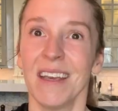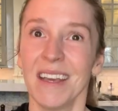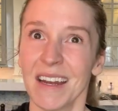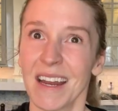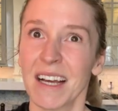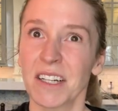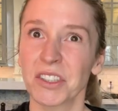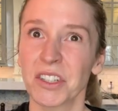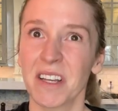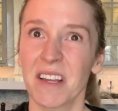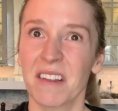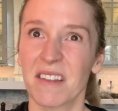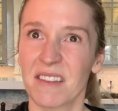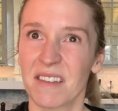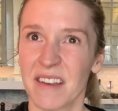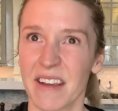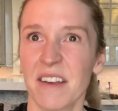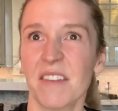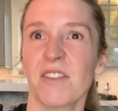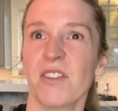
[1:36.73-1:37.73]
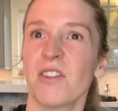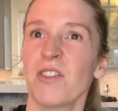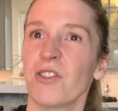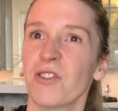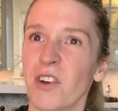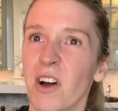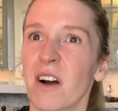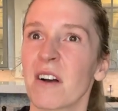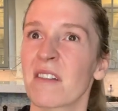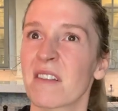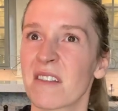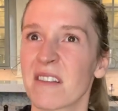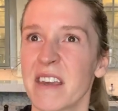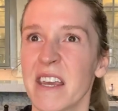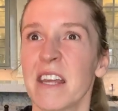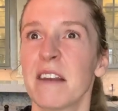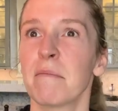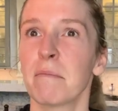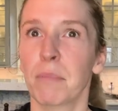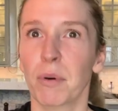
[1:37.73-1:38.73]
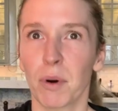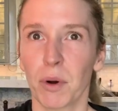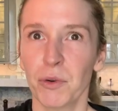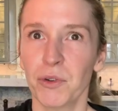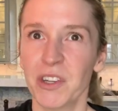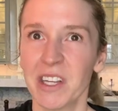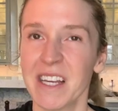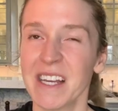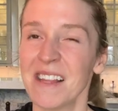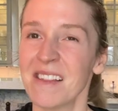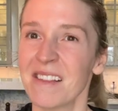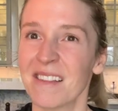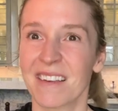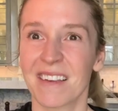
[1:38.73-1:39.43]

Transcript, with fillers: It actually sticks to your dog's skin proteins,